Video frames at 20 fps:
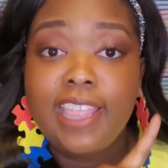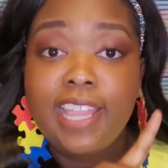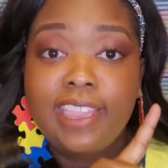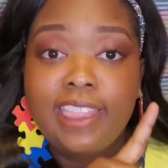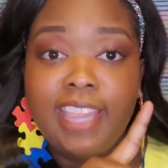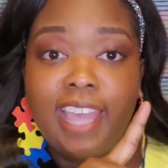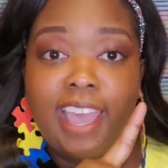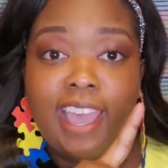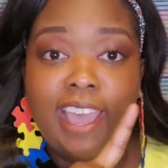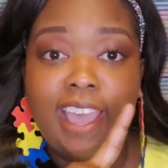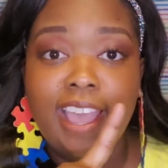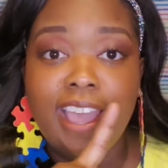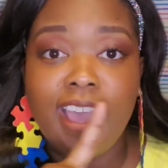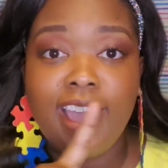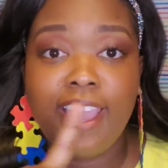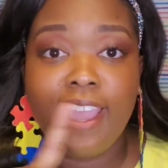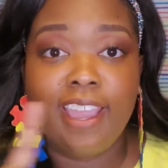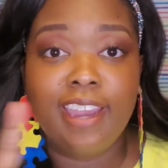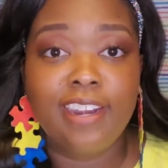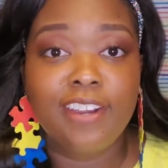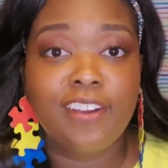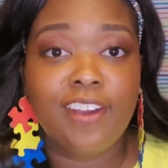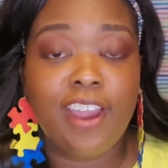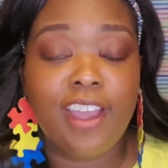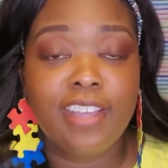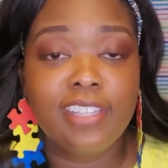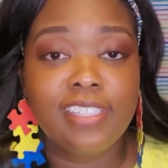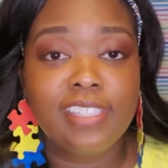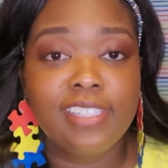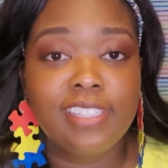line
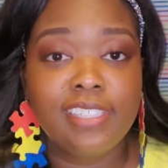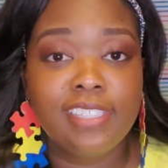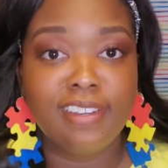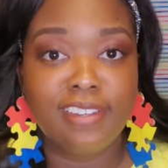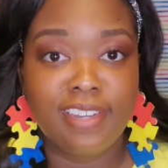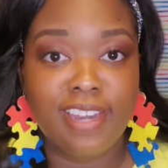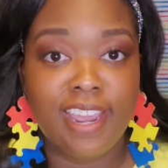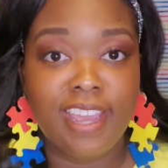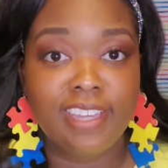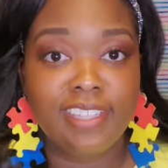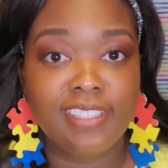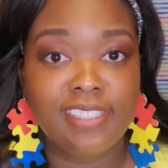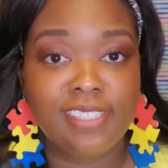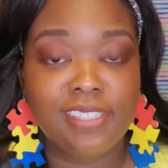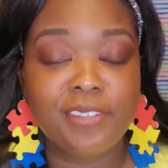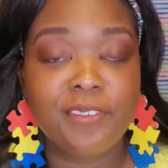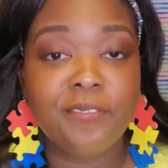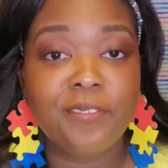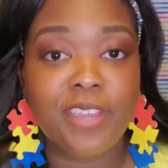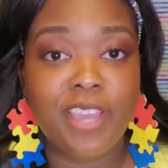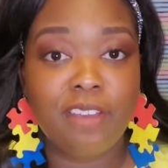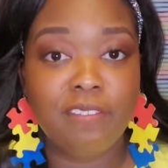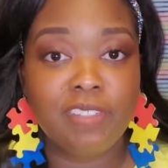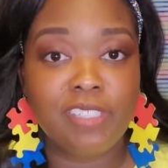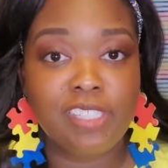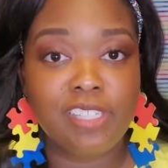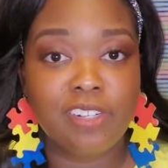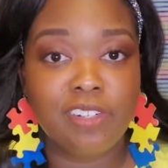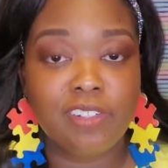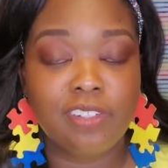across. Next, we have a
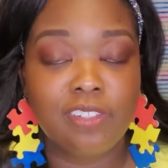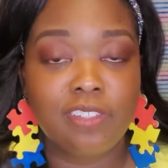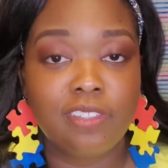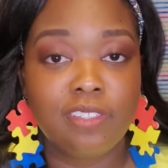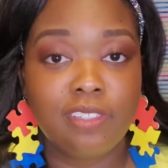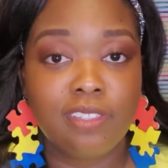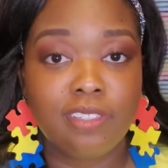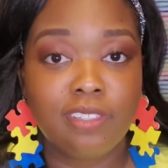circle.